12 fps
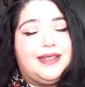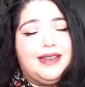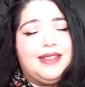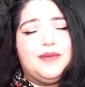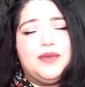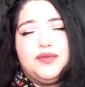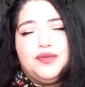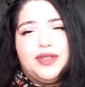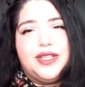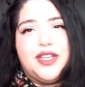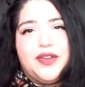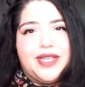a lot of them are
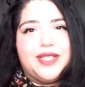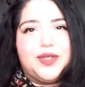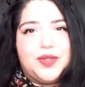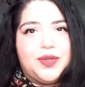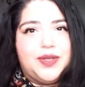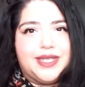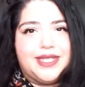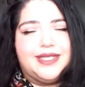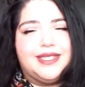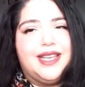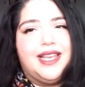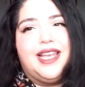really great stories.